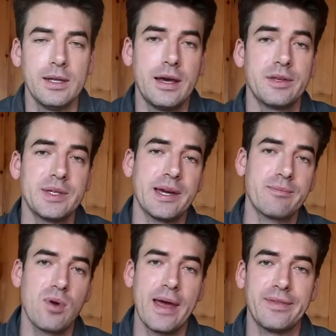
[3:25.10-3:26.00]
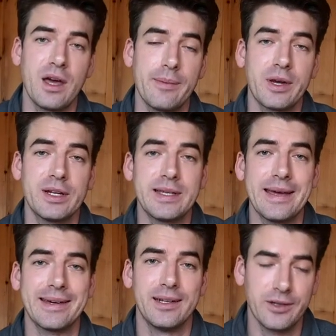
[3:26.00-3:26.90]
Now, the second brand that I'm going to
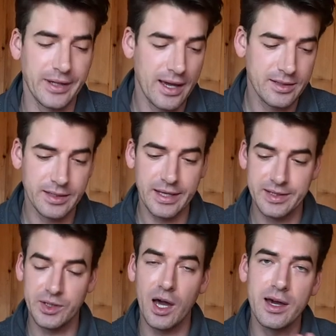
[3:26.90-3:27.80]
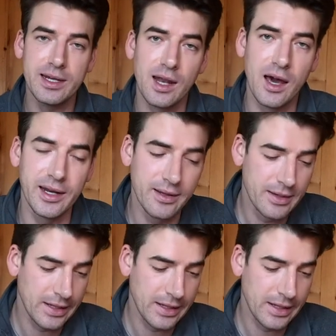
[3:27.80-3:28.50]
take a look at is Guideline,